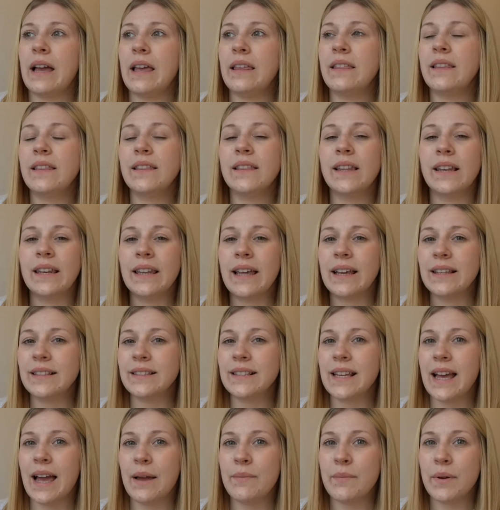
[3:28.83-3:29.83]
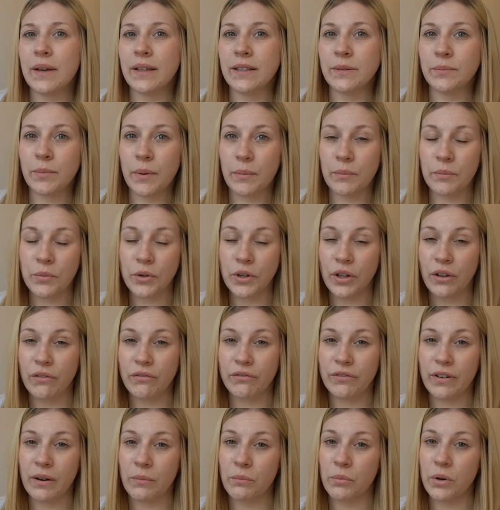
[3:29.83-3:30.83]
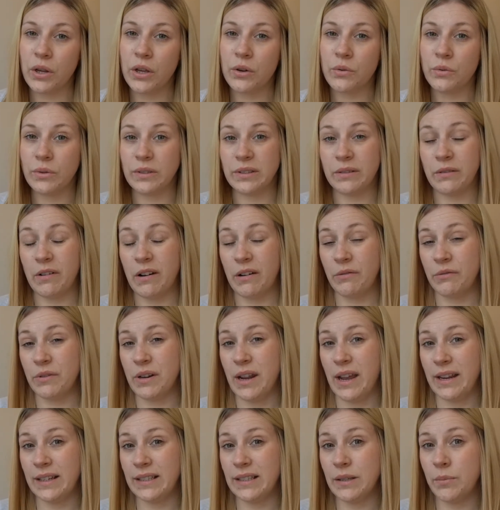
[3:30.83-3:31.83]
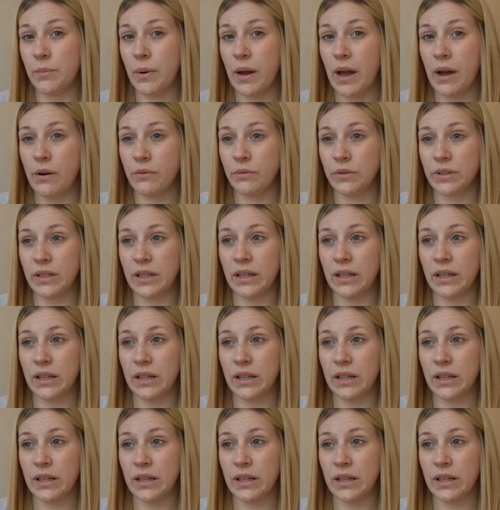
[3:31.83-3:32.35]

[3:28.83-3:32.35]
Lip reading: I think the last time I spent money on fabric was around £90,